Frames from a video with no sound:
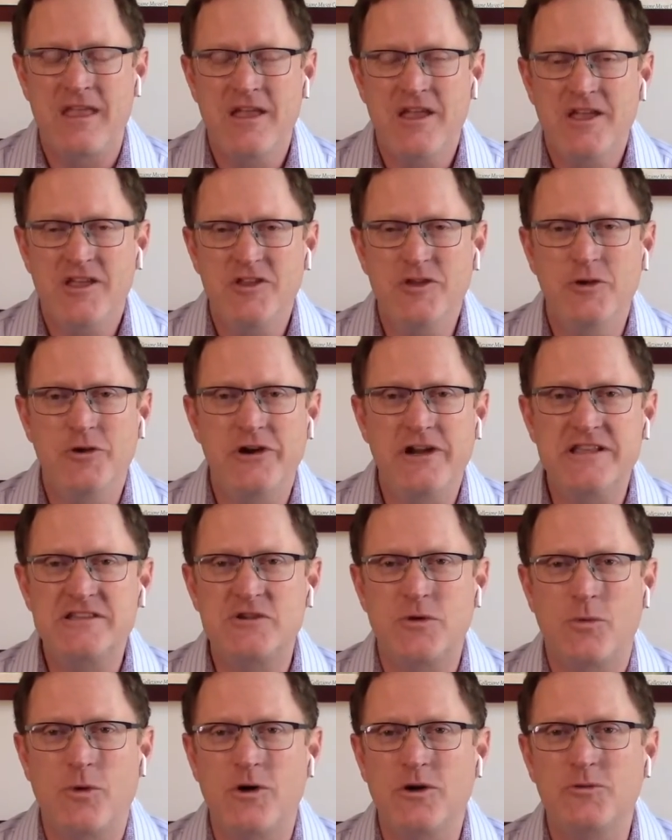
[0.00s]
Unity is a
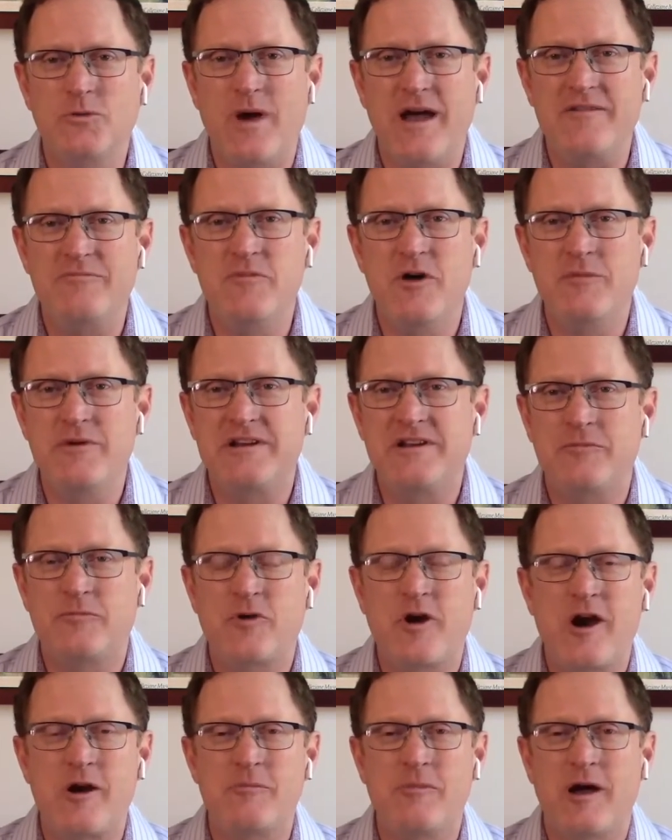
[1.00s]
worldwide movement of
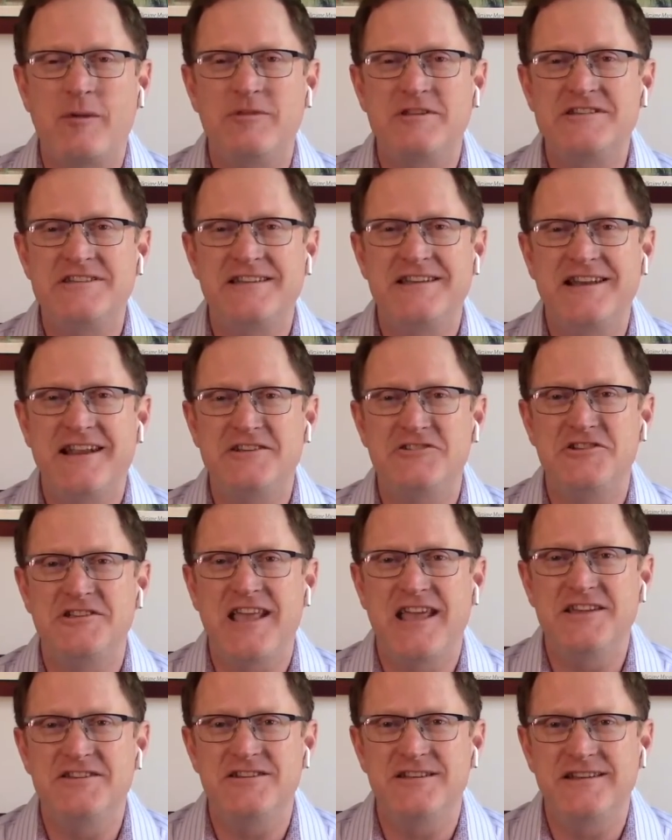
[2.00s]
prayer, publishing, and
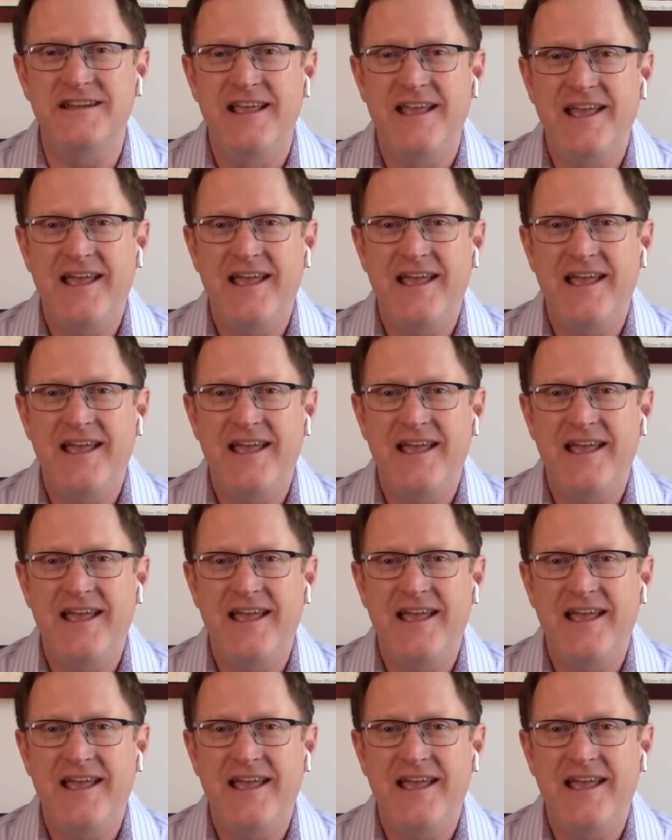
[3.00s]
education.